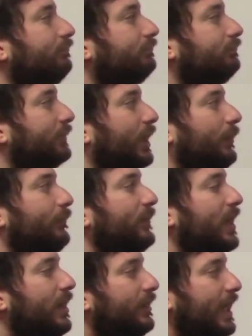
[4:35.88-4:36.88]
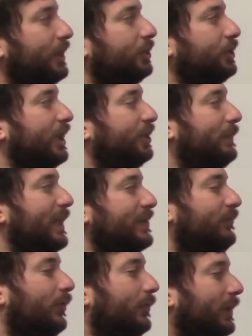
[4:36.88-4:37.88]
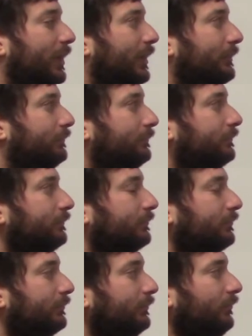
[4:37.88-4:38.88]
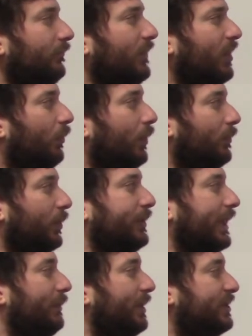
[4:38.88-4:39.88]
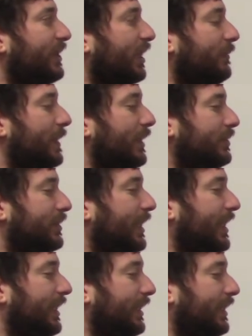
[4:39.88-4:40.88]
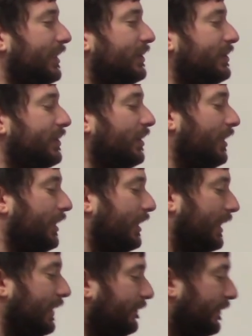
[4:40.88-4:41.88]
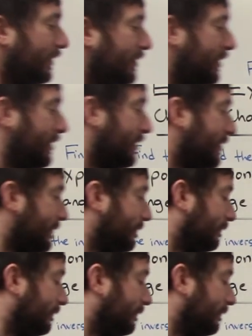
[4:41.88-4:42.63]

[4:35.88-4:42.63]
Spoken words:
So that's your change of base formula. One more thing I want to talk about today is inverses.